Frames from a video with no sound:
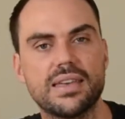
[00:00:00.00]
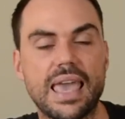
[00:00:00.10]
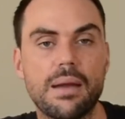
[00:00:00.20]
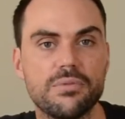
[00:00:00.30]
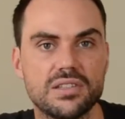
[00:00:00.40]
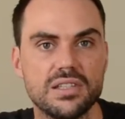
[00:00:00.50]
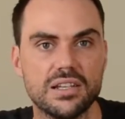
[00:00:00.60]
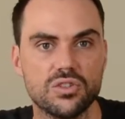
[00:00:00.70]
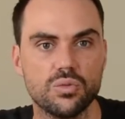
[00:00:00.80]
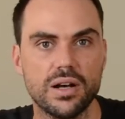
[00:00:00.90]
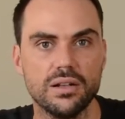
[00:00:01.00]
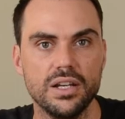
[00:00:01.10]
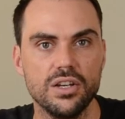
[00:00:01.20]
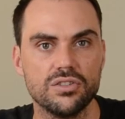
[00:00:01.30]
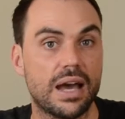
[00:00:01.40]
camera's seeing as well.
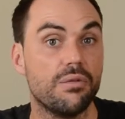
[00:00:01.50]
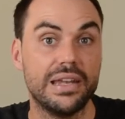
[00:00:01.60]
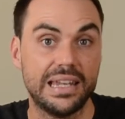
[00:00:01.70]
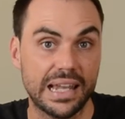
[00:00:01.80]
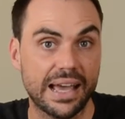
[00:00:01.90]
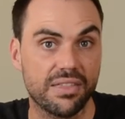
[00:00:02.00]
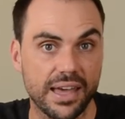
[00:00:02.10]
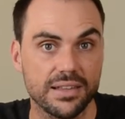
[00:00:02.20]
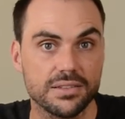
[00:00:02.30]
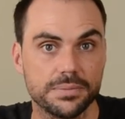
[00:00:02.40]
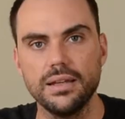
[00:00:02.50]
So I really like that.